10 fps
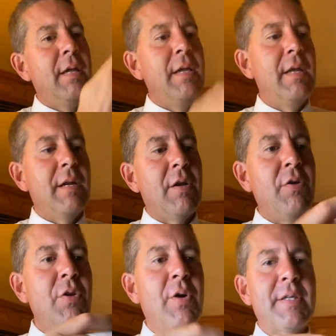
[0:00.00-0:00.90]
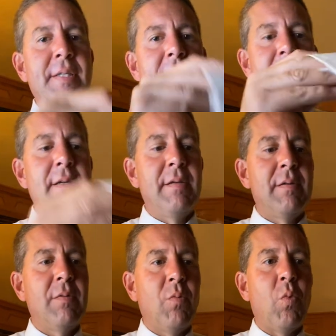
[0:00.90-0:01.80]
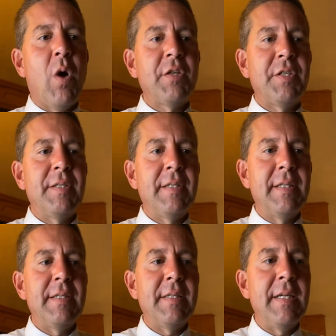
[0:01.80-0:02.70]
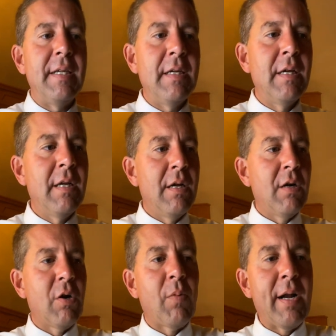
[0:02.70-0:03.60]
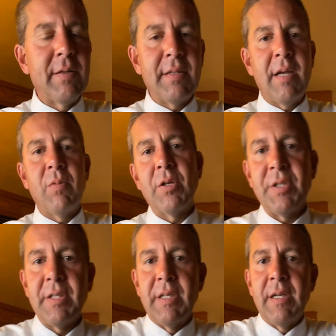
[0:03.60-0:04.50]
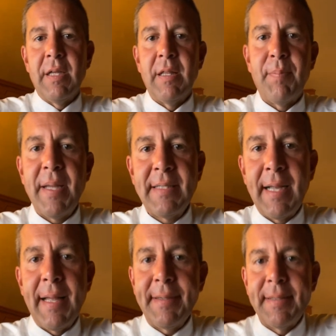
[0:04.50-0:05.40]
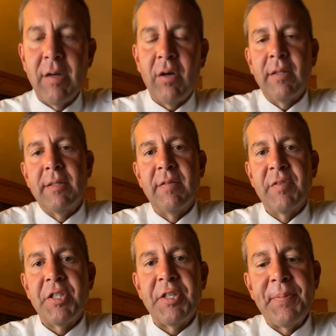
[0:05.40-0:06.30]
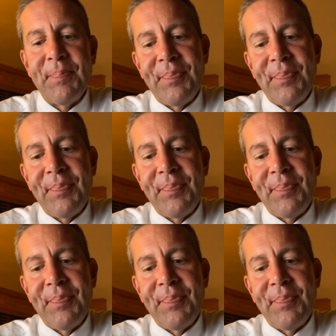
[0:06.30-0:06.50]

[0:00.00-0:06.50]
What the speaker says: in New York City, Washington, D.C., or right outside Washington, in the Pentagon in Arlington, Virginia,